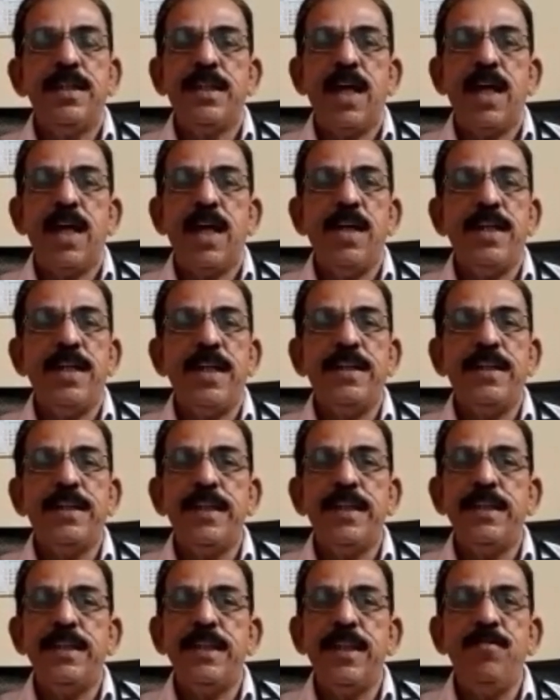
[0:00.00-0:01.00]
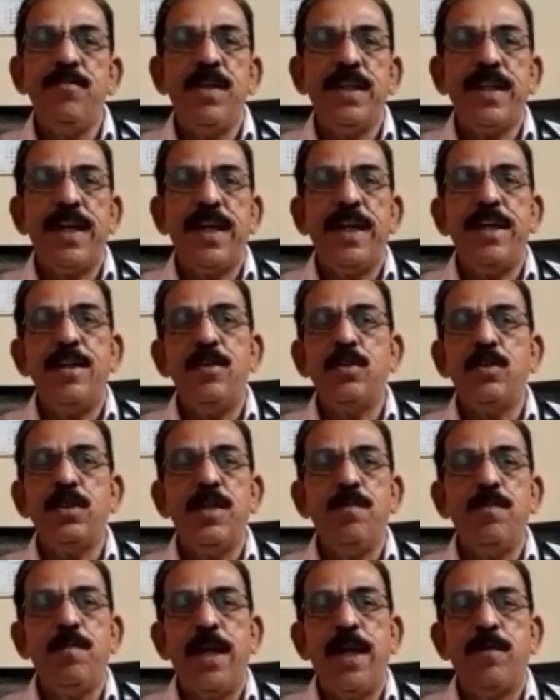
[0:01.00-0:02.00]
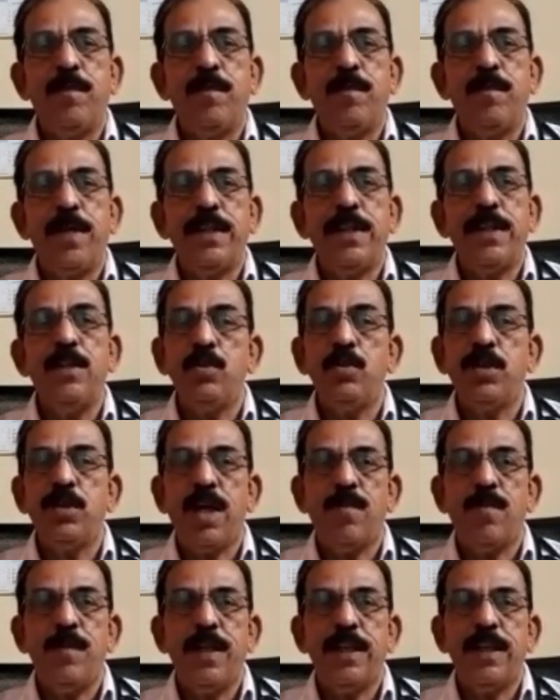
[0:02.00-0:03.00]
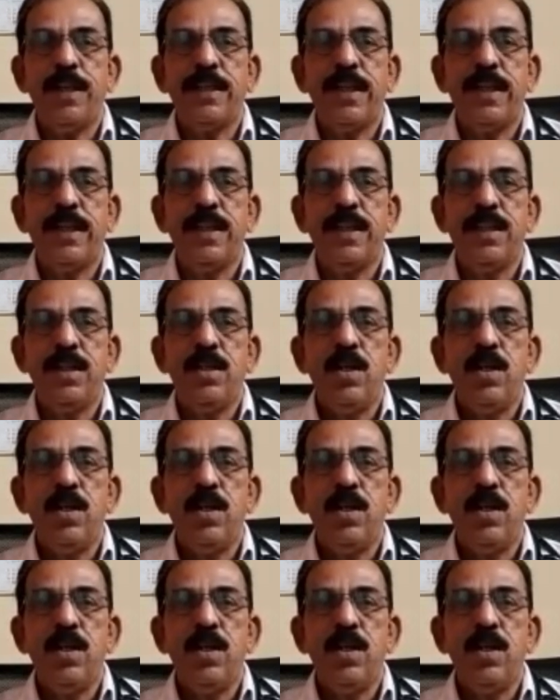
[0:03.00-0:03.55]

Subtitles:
will reduce the blood pressure to some extent.